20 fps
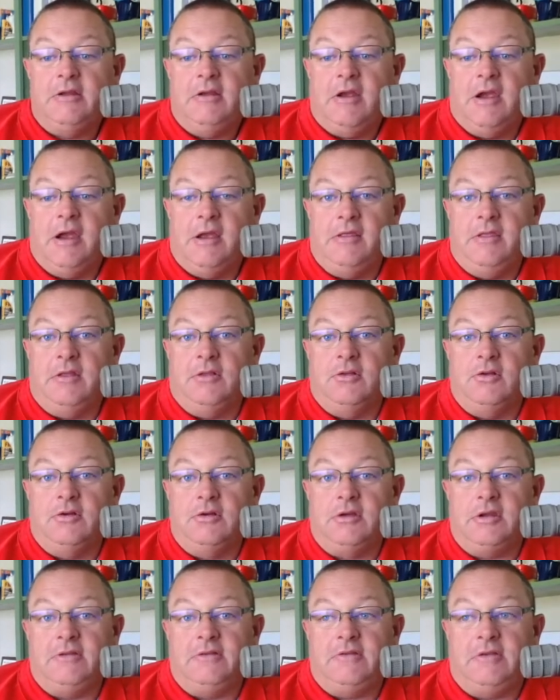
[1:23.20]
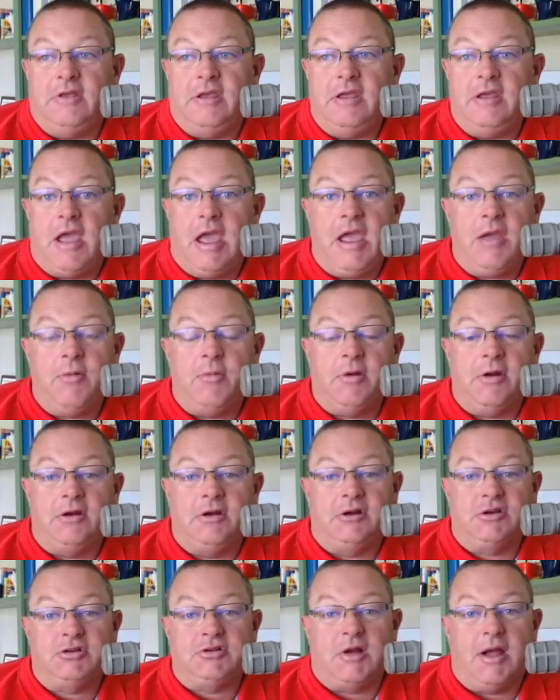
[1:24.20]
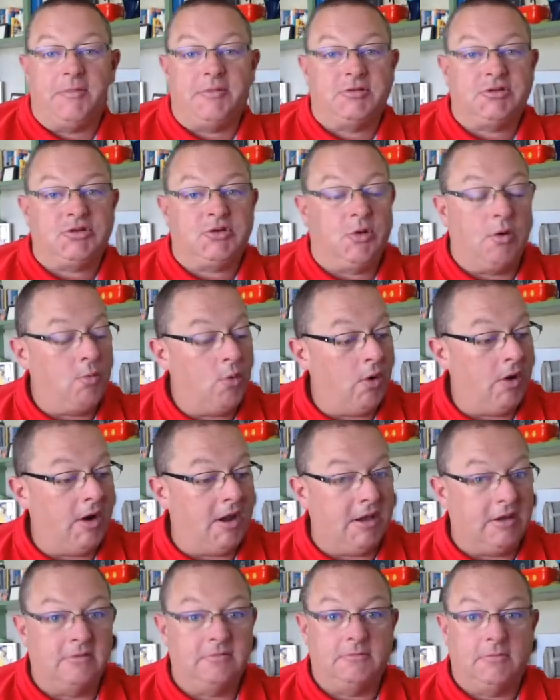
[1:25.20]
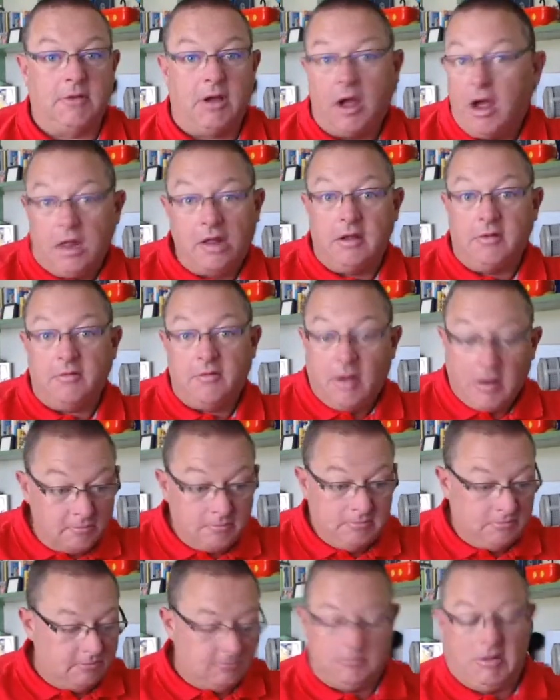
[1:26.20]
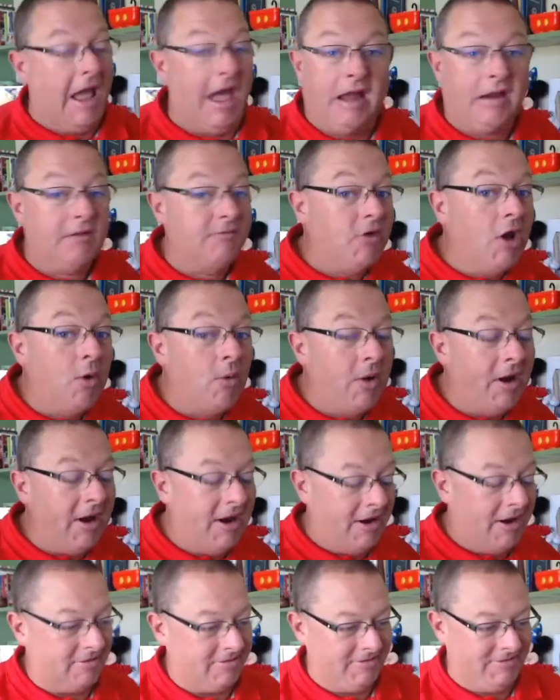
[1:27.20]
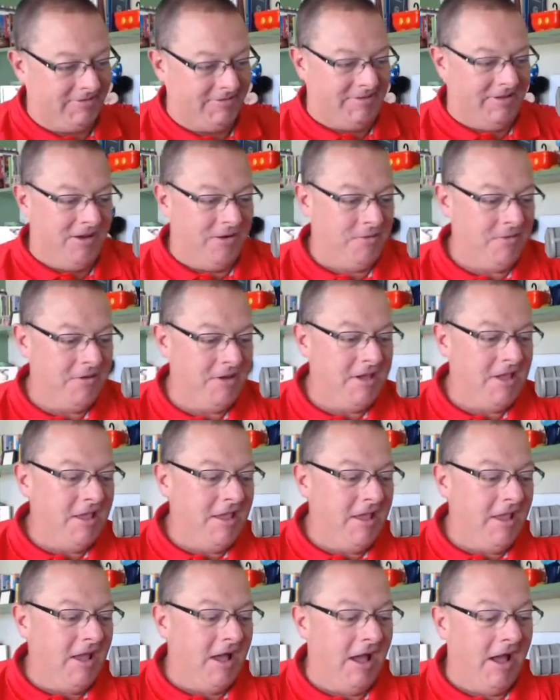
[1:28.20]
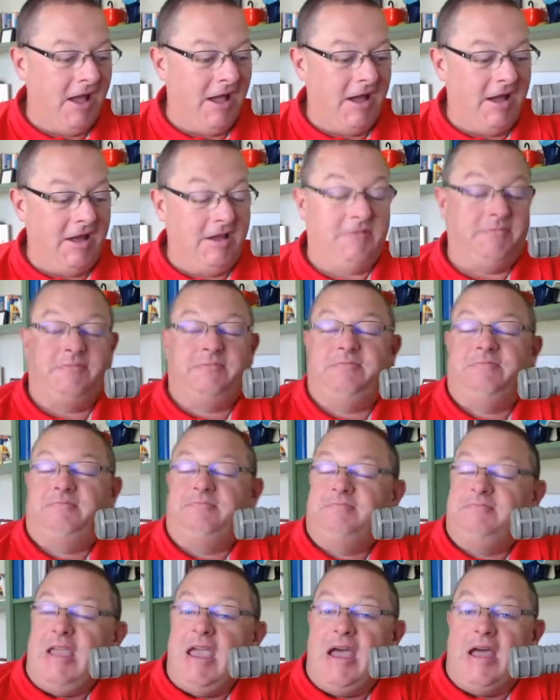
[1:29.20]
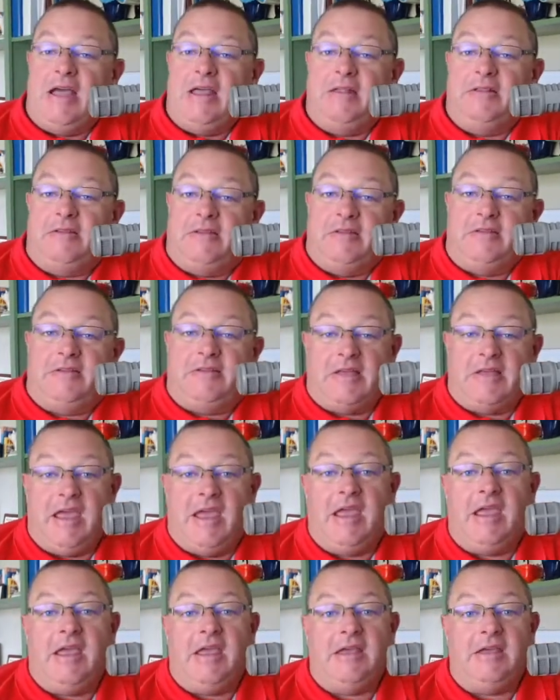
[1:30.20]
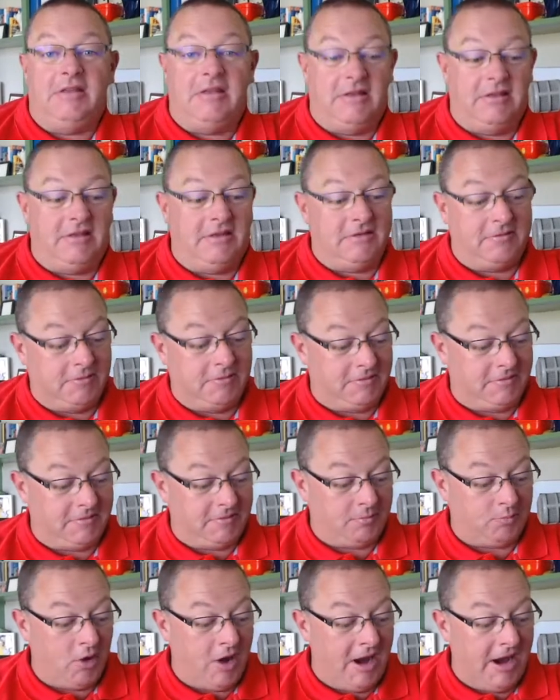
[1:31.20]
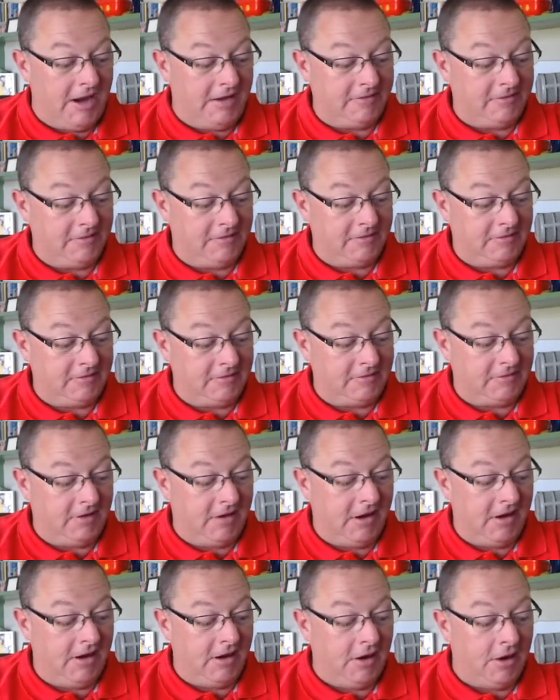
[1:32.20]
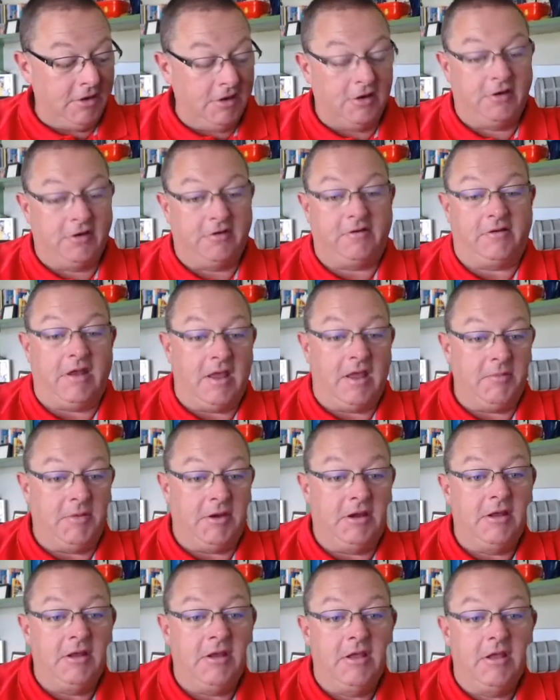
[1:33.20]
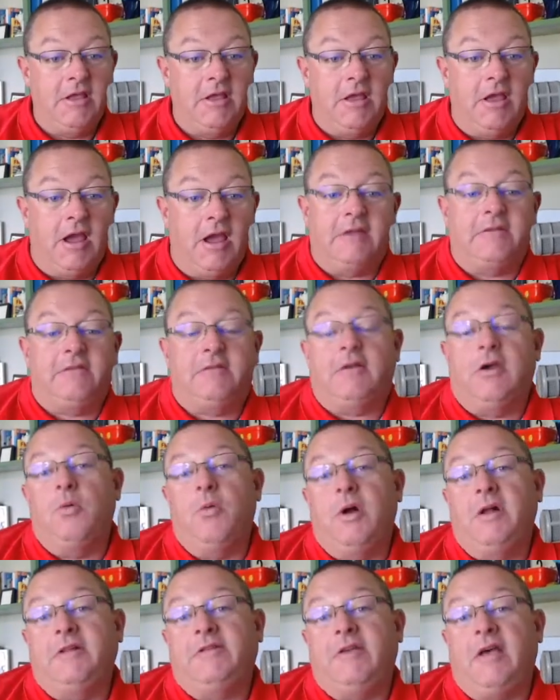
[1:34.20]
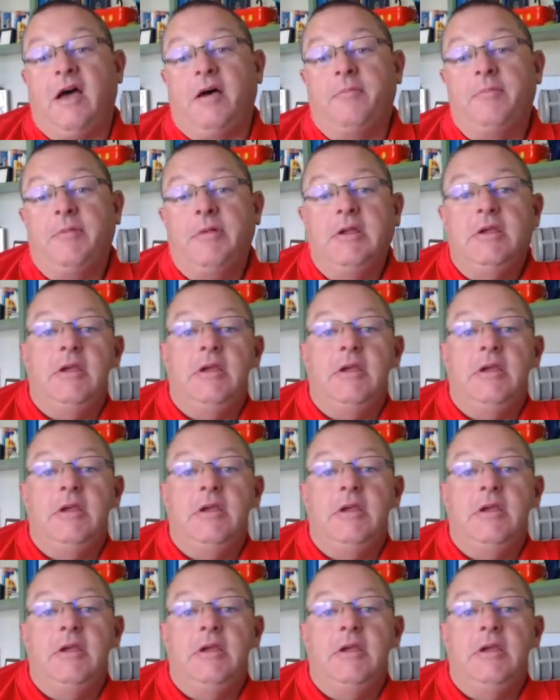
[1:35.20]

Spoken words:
And then look and see, hey, we're under a tropical storm warning. Oh, out of nowhere. So, to say that this was a surprise is an understatement. All right, so what's up?